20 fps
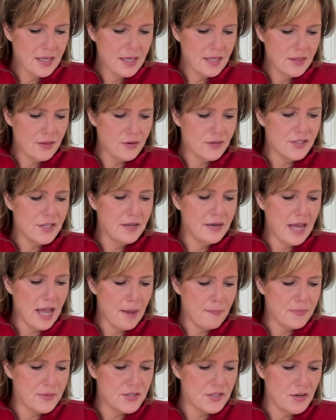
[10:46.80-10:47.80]
There's an
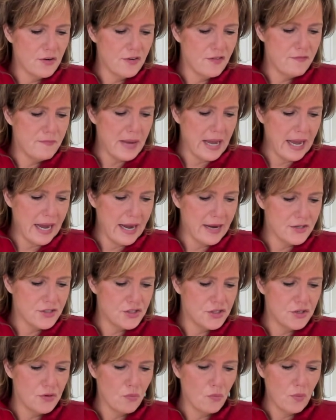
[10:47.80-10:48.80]
episode of
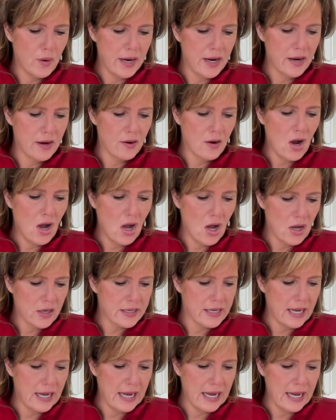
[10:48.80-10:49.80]
MASH where
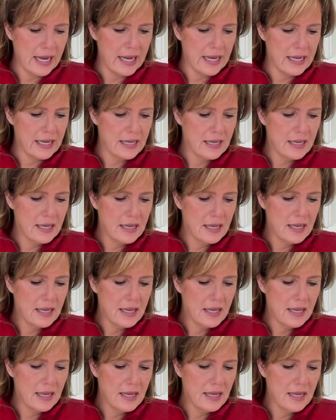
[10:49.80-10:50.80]
Hawkeye
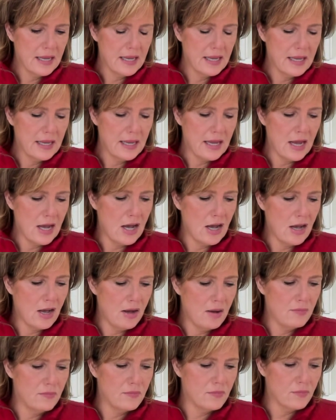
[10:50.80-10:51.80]

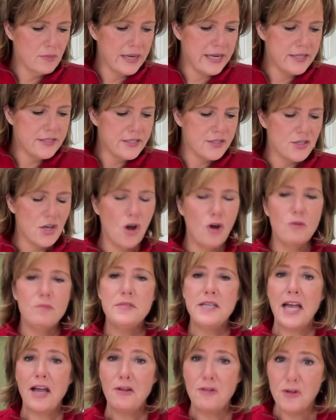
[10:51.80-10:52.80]
reads his
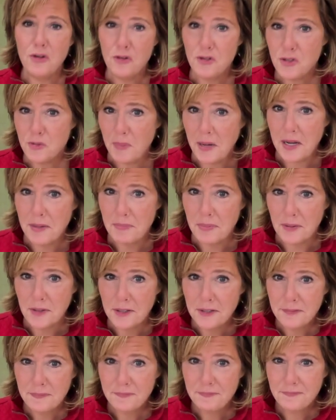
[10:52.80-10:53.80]
hometown
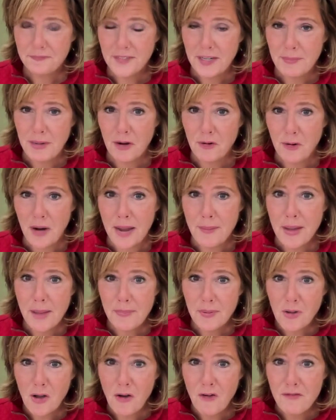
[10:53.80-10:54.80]
newspaper about
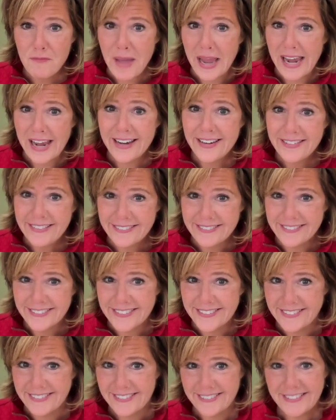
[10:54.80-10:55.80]
Crabapple Cove, Maine.
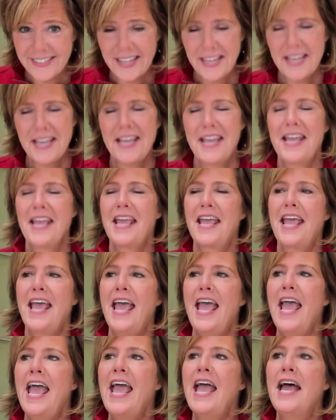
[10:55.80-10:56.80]

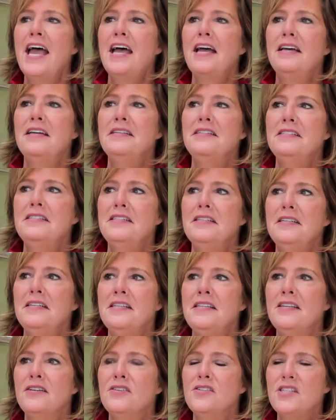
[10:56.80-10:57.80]
And
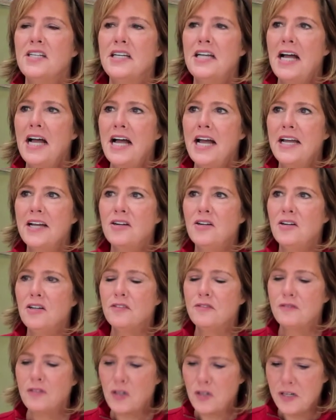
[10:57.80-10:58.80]
there's a guy
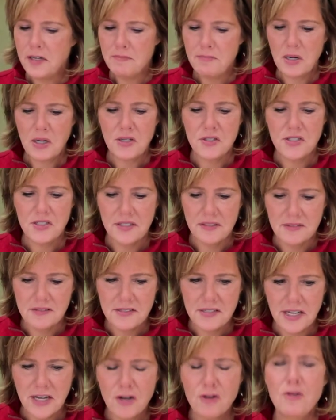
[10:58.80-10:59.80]
called Vernon
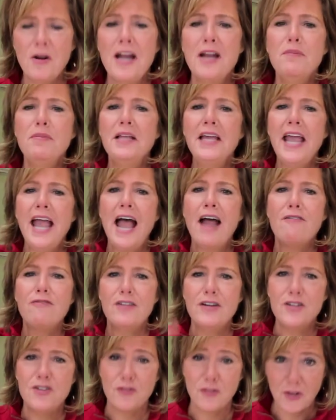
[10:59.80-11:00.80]
Parsons. Incredibly
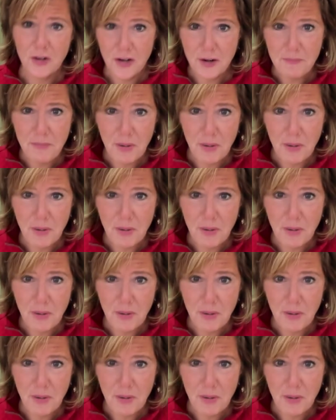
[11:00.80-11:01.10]
average Vernon